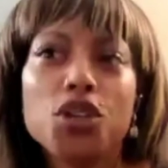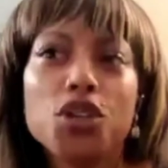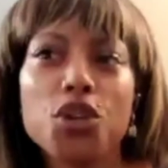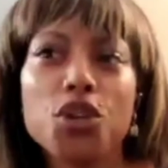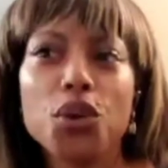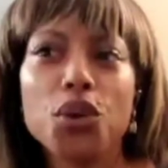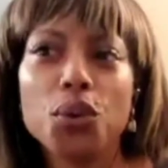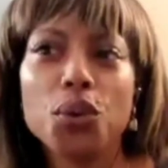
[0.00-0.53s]

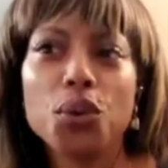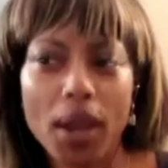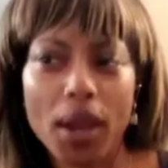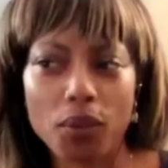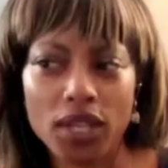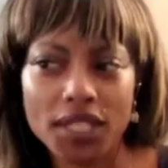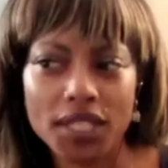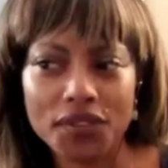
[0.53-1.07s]
you,
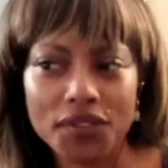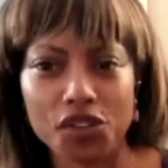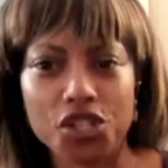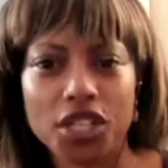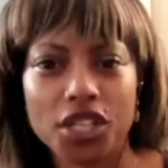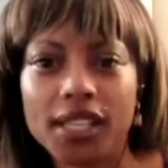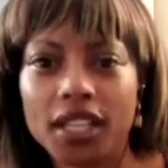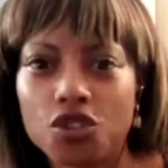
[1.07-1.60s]
West
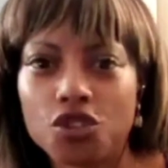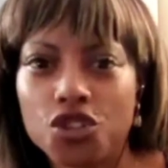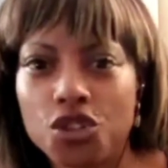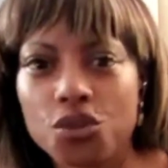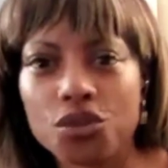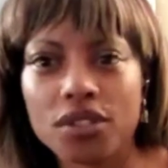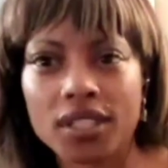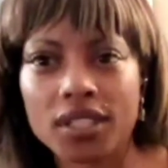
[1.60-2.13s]
Virginia,
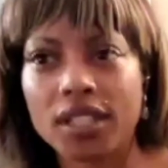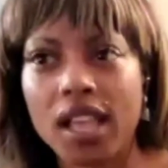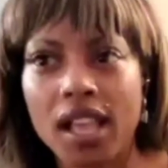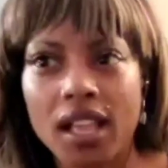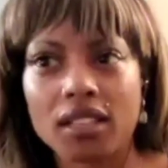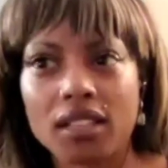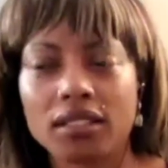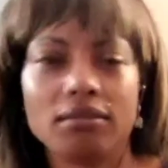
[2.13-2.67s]
choose to let